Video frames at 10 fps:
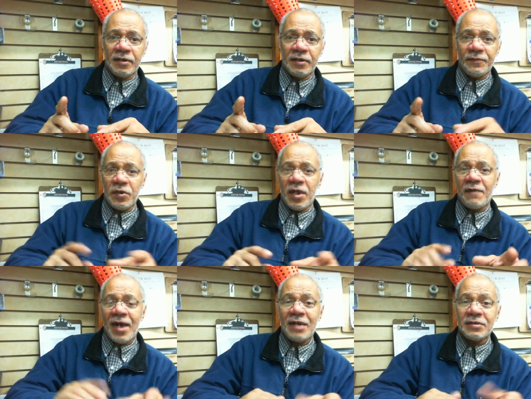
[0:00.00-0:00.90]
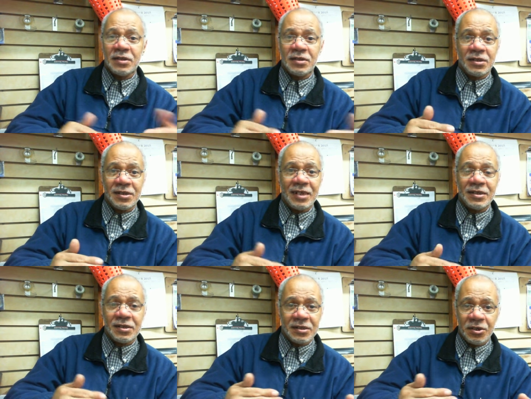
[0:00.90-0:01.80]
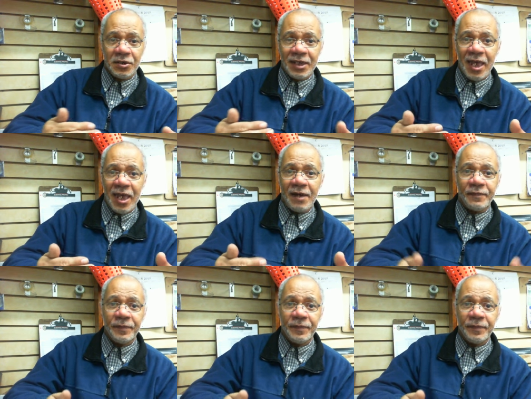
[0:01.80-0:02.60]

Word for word: If you have a house that does not necessarily have